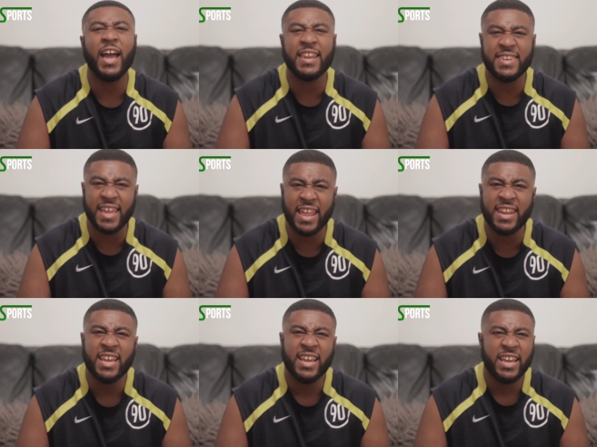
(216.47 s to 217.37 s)
and
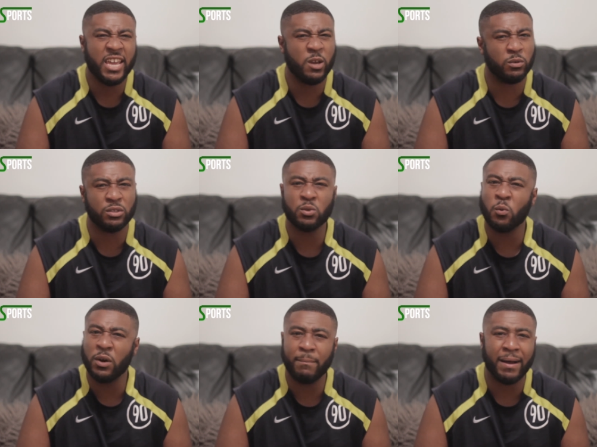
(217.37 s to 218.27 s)
then it was
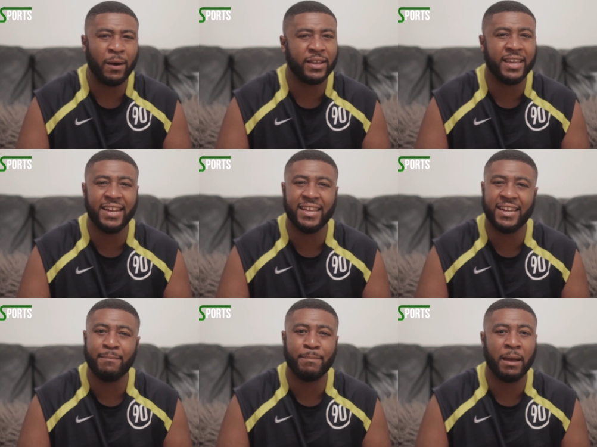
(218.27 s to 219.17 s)
all about
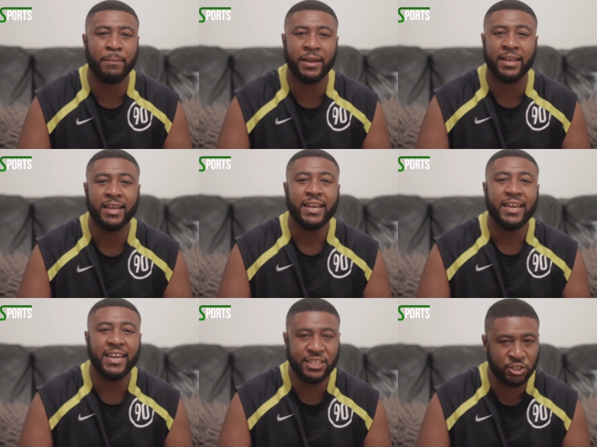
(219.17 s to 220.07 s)
Kylian Mbappe.
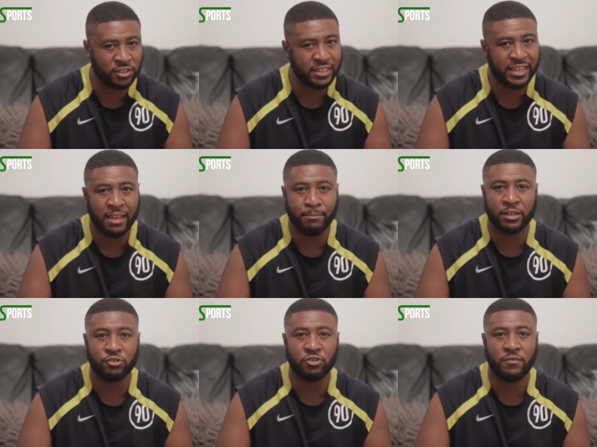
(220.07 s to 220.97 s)
He took the game by
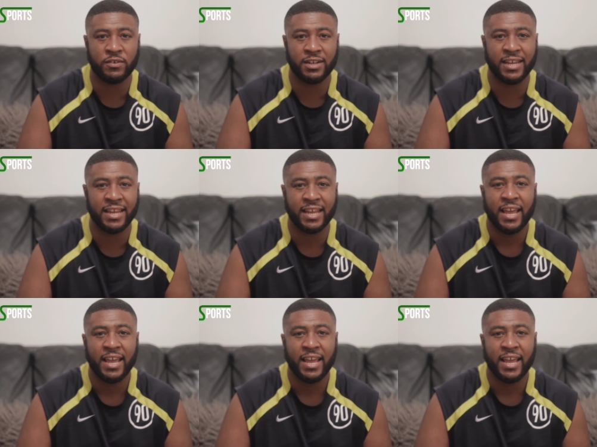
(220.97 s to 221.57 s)
the scruff of the neck.